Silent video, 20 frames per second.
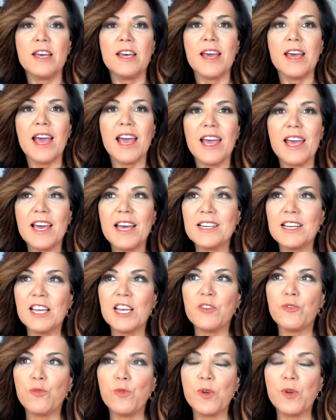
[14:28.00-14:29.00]
And
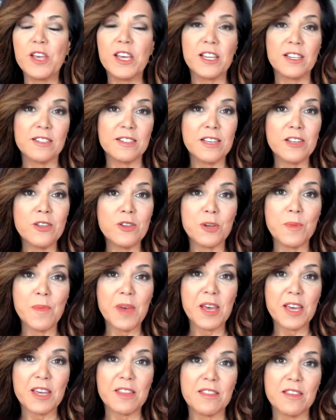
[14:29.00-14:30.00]
if we continue to
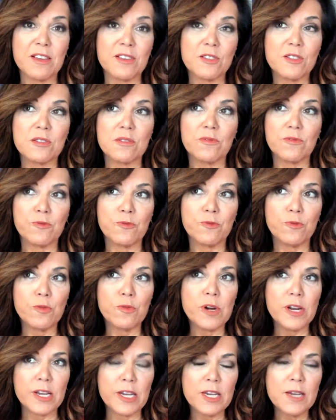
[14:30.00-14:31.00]
make things
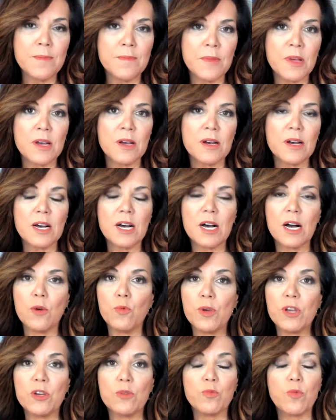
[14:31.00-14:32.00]
free,
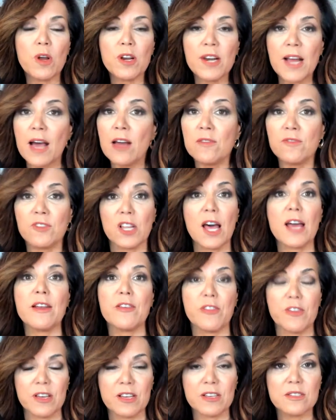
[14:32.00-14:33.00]
we could run out of a lot of
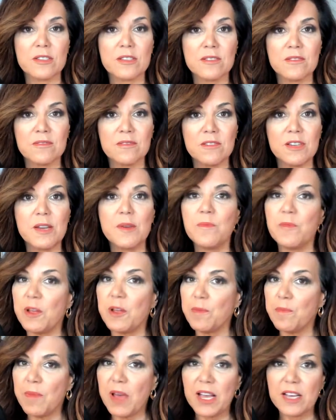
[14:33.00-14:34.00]
things.
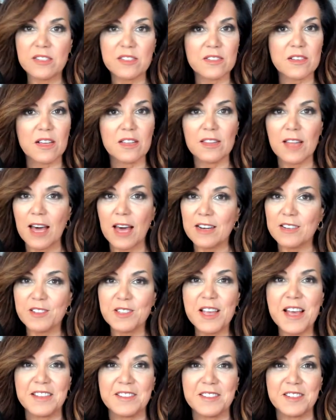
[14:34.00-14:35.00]
It makes a lot of
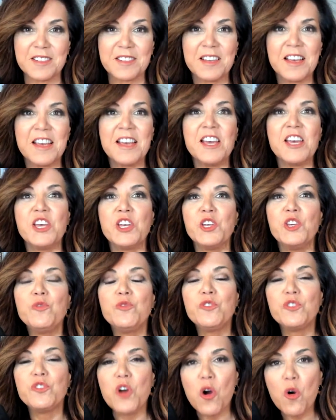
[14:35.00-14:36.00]
sense. You
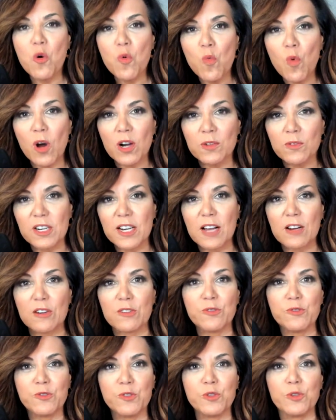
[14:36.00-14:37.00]
don't want to run out
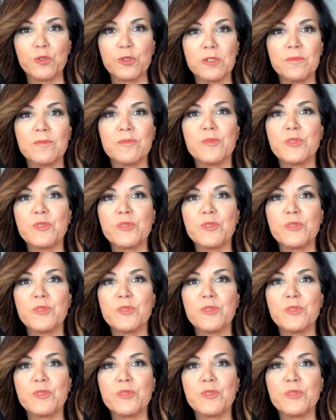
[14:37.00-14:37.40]
of food.